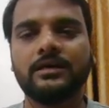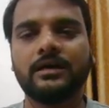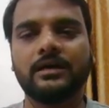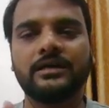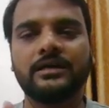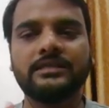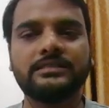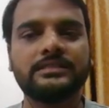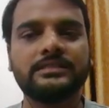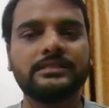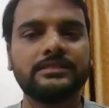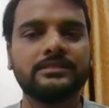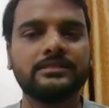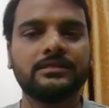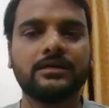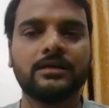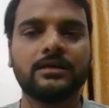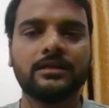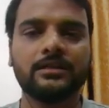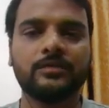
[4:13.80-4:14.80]

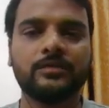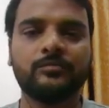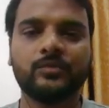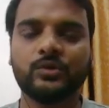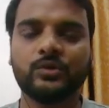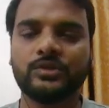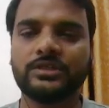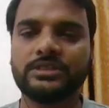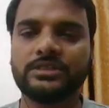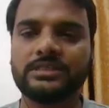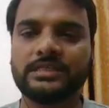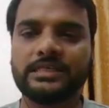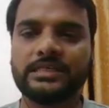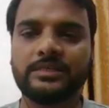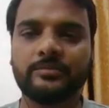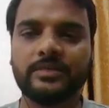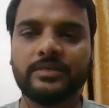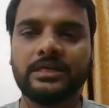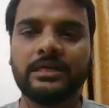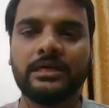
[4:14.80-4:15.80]
Consider the both
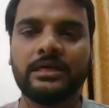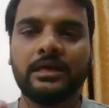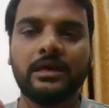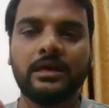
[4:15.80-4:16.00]
statement.